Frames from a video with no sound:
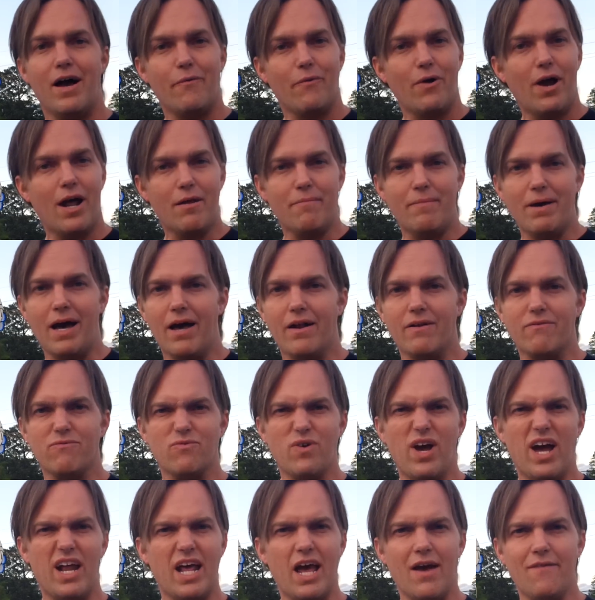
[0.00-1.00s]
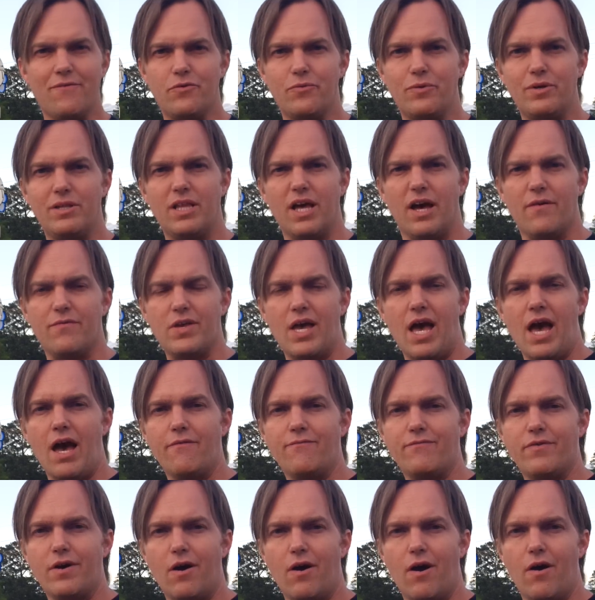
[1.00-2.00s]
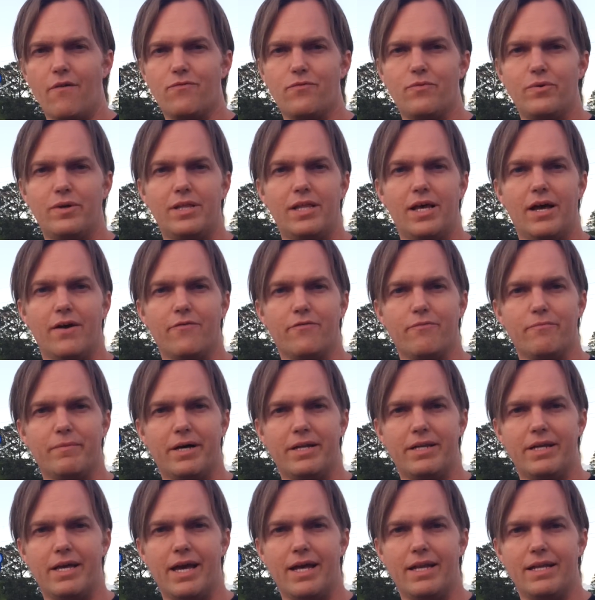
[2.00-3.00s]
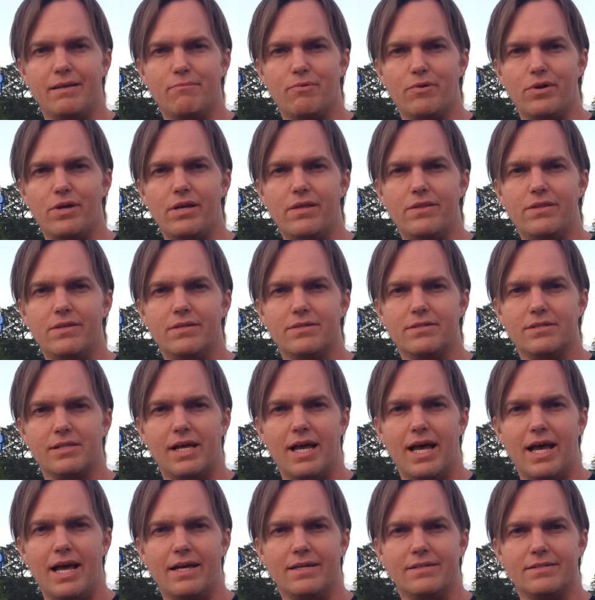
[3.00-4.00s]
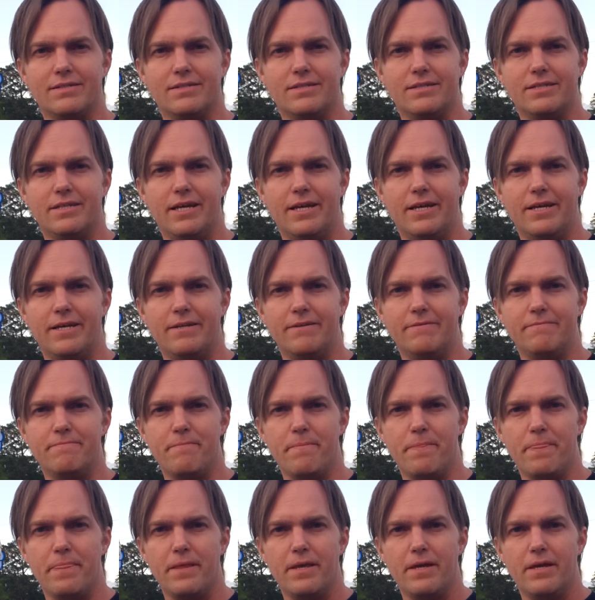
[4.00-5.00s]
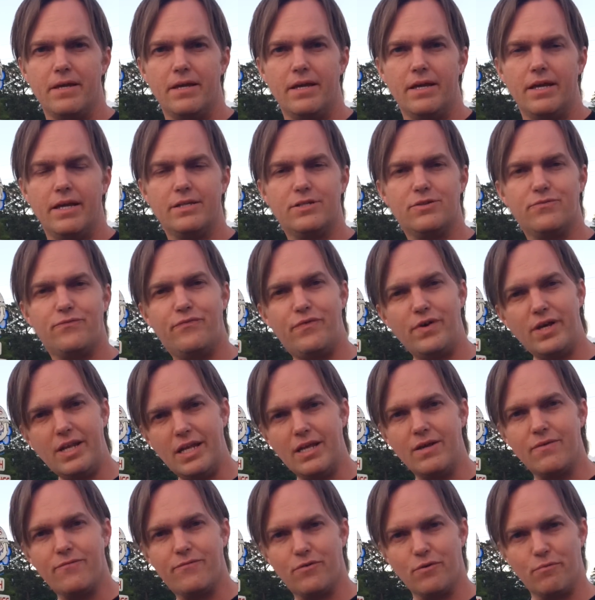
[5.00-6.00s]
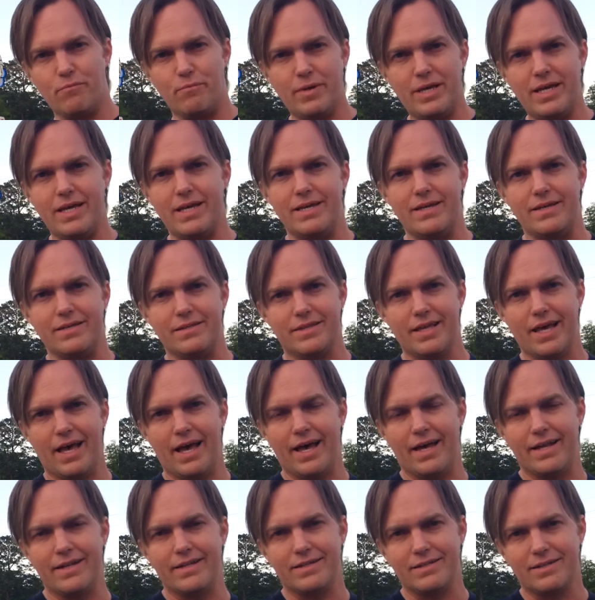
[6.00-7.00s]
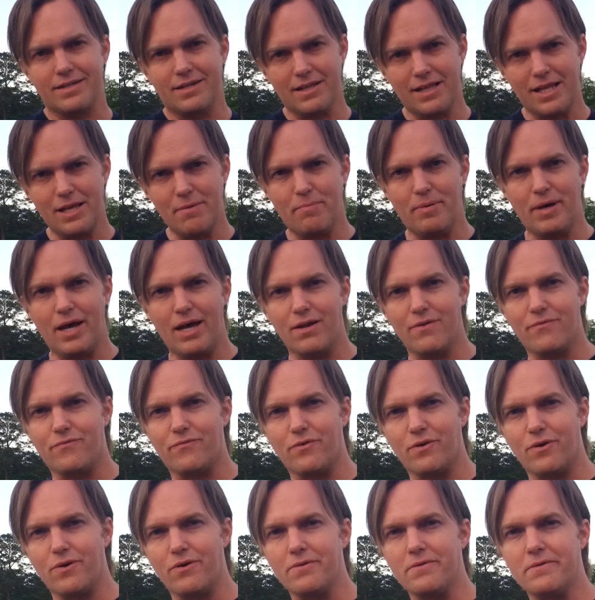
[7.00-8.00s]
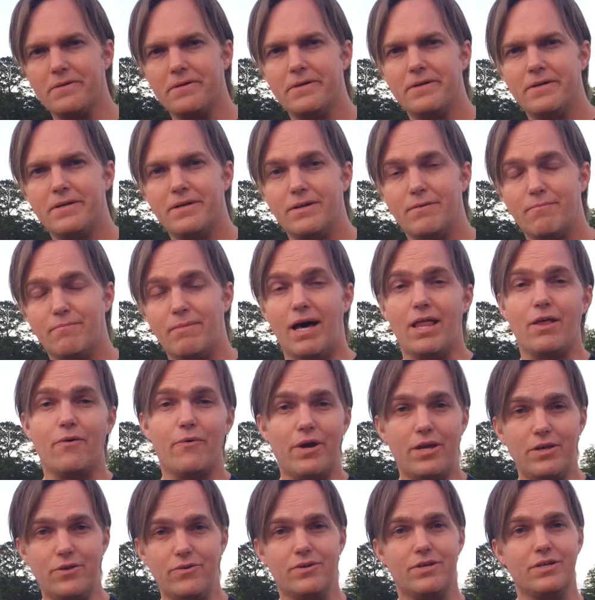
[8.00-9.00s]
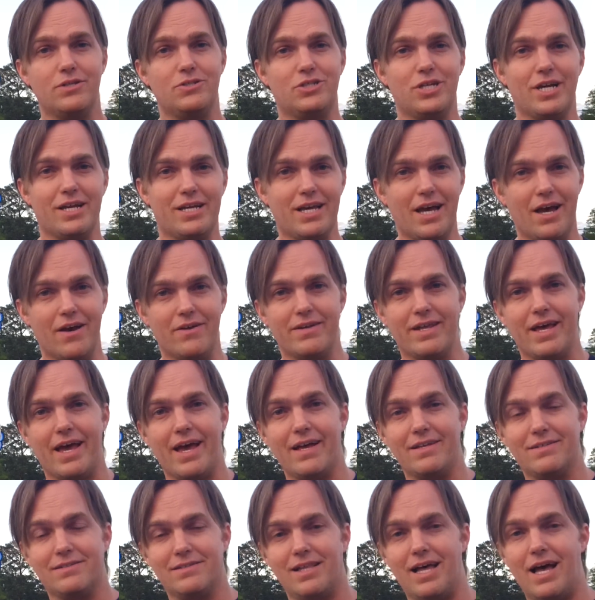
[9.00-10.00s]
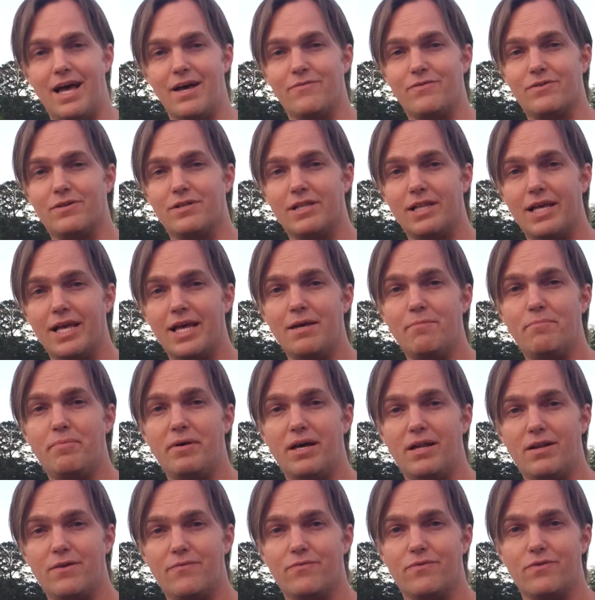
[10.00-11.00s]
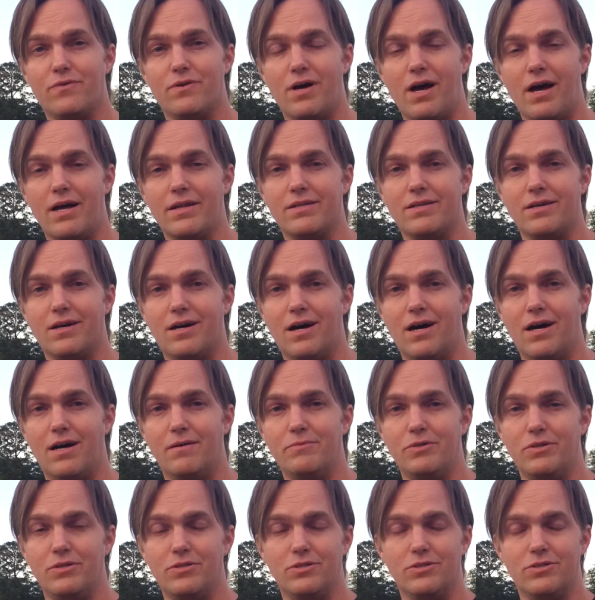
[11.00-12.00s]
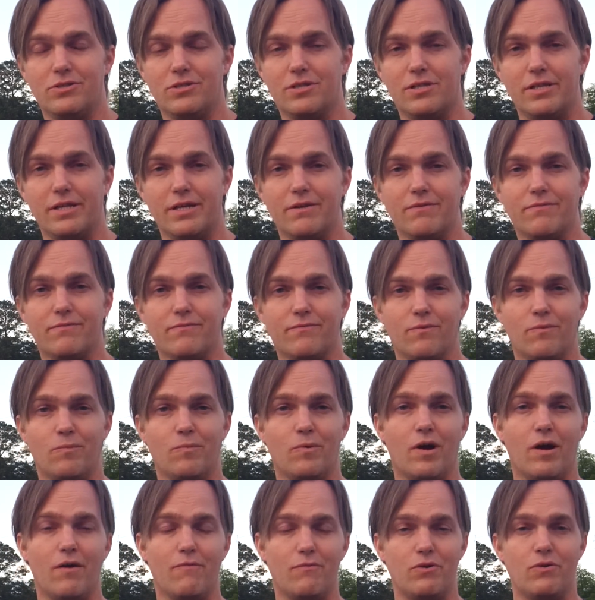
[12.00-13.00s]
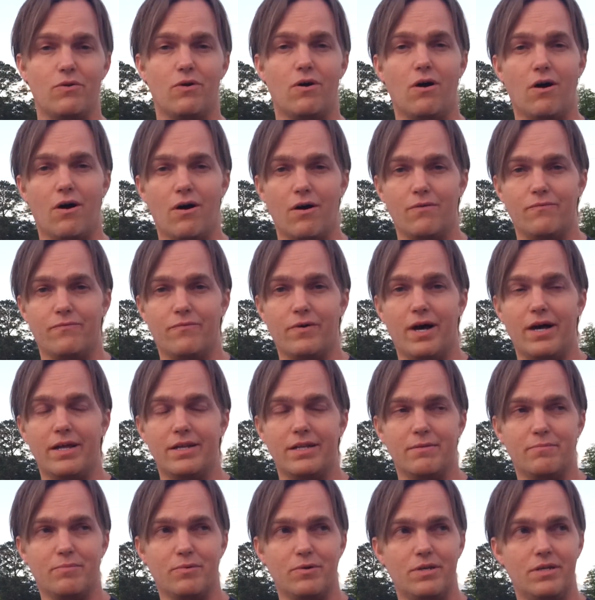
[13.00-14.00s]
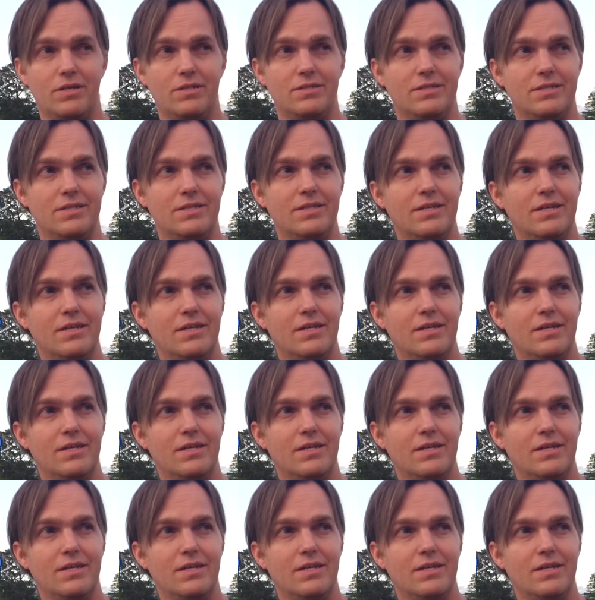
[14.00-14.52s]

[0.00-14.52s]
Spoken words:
right after we left, my daddy breathed his last. And it's fitting for me that Clay Pettifer, by the way, you can check out Dad's life, claypettifer.com. You can just click from wherever you are and find it pretty easy